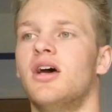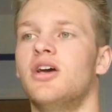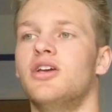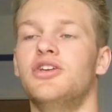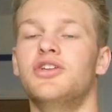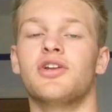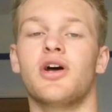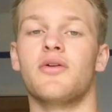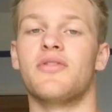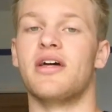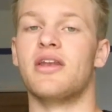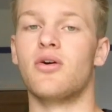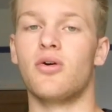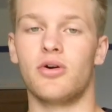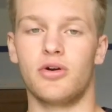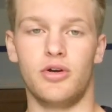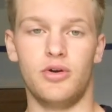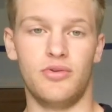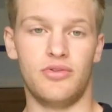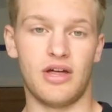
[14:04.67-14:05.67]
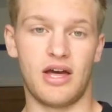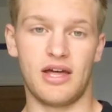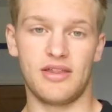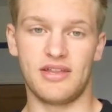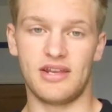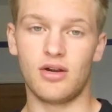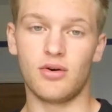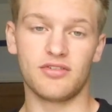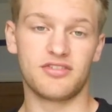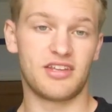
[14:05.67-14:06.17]
You know, they're not who they're they're
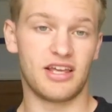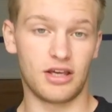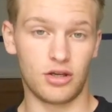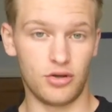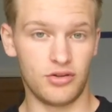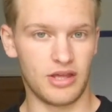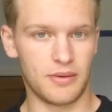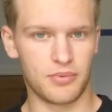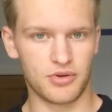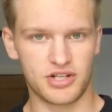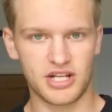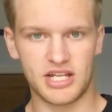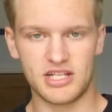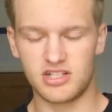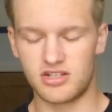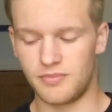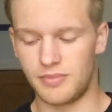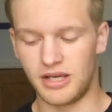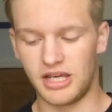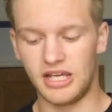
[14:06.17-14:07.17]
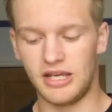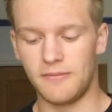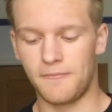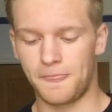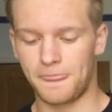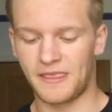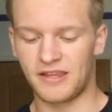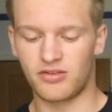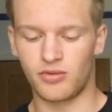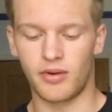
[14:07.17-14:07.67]
not saying who they pretend to be.
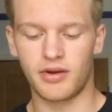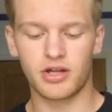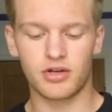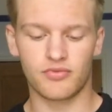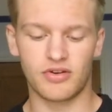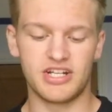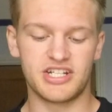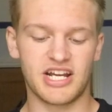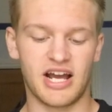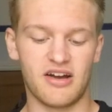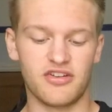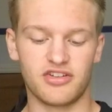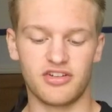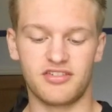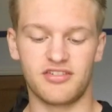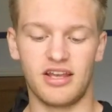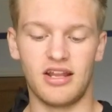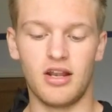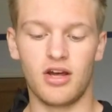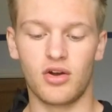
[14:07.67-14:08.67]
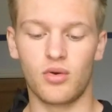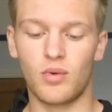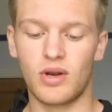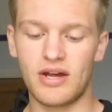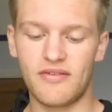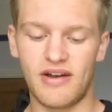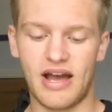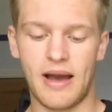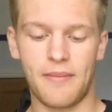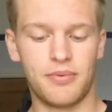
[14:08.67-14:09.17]
So I'm going to reach out and just say, look,
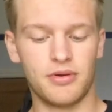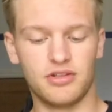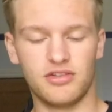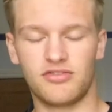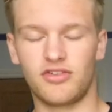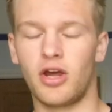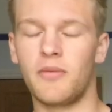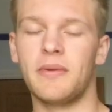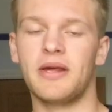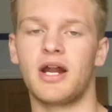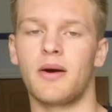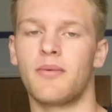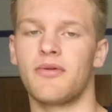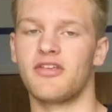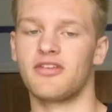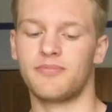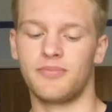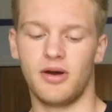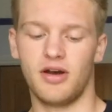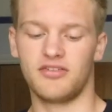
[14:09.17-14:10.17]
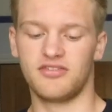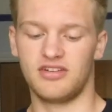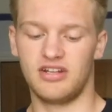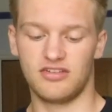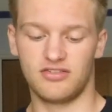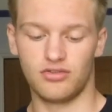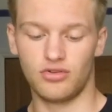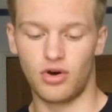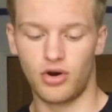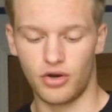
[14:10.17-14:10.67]
whatever happens, don't meet up with this person.
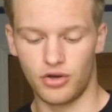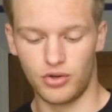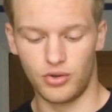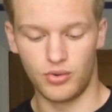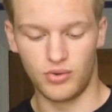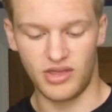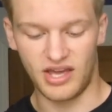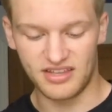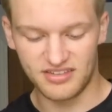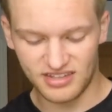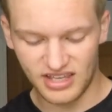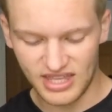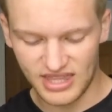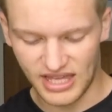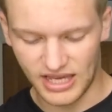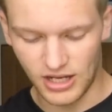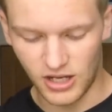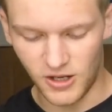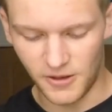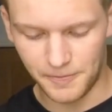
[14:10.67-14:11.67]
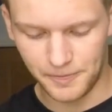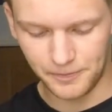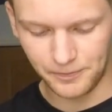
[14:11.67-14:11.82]
It's not who they say they are.